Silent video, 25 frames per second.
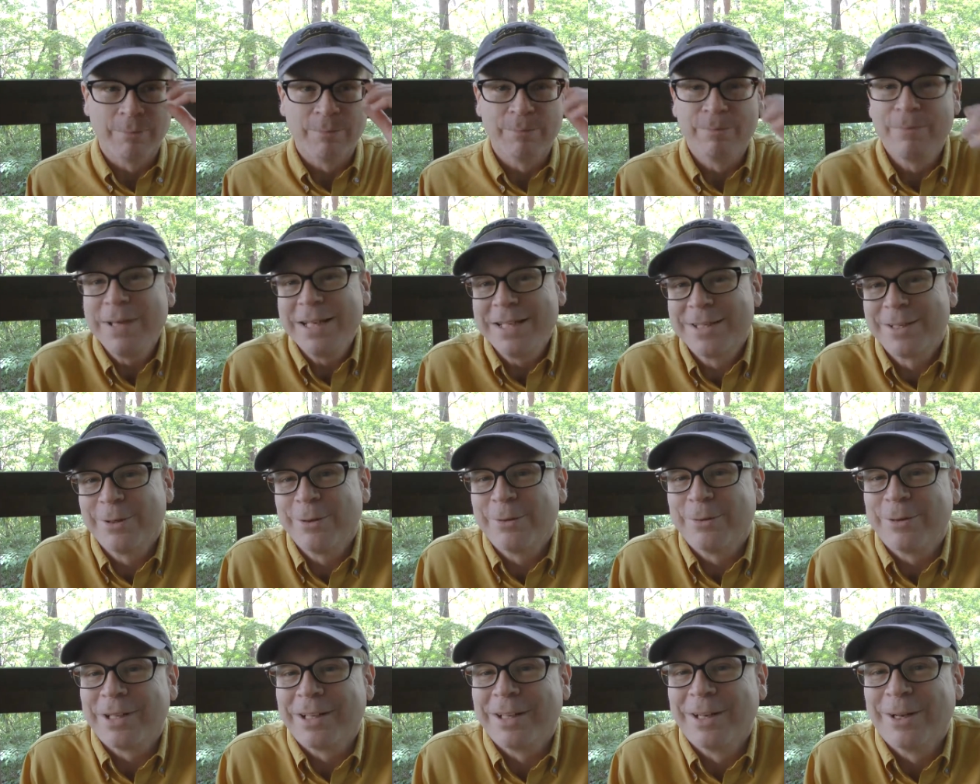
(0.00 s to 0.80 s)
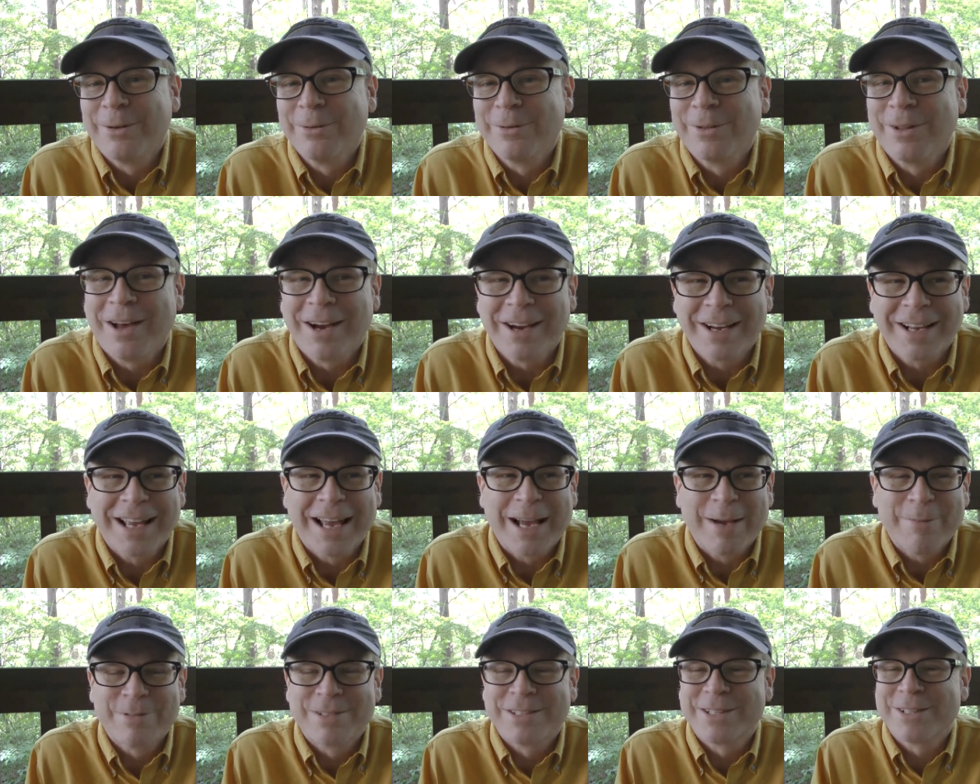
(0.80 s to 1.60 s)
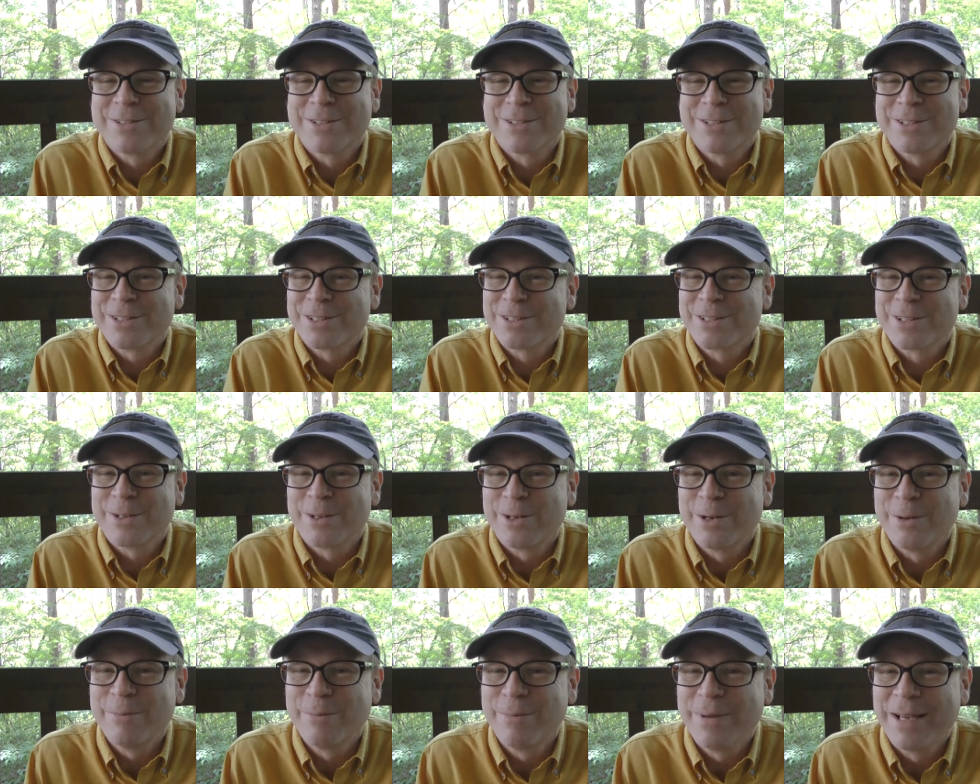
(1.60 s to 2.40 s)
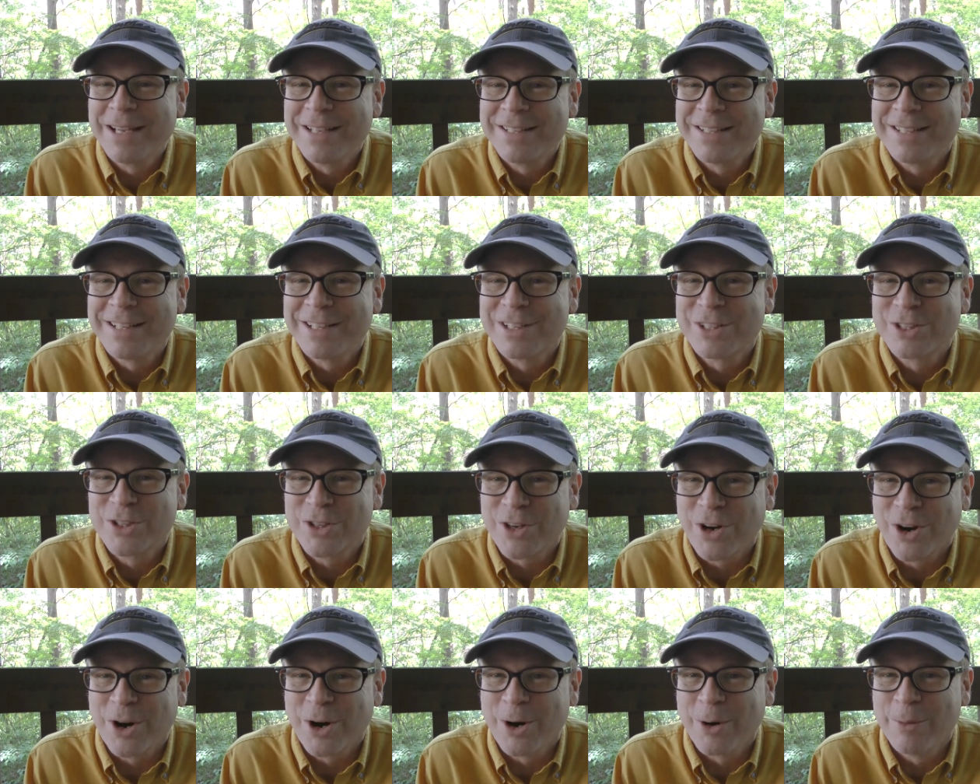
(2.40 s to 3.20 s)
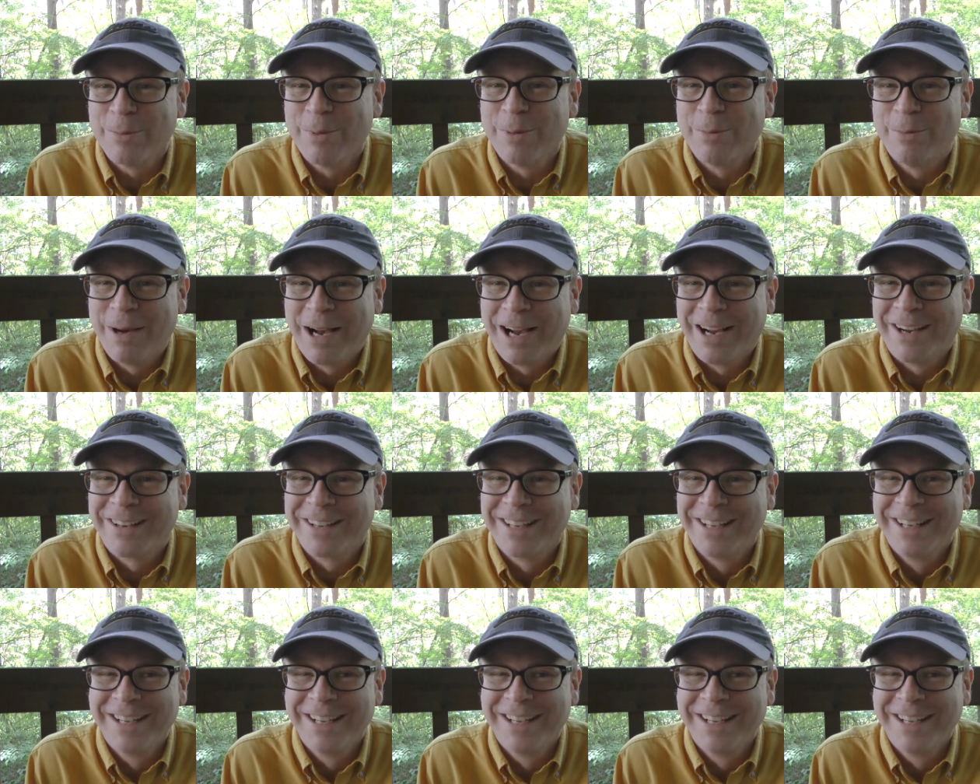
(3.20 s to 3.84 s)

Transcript: Me too, log cabins, there's just an amazing charm about,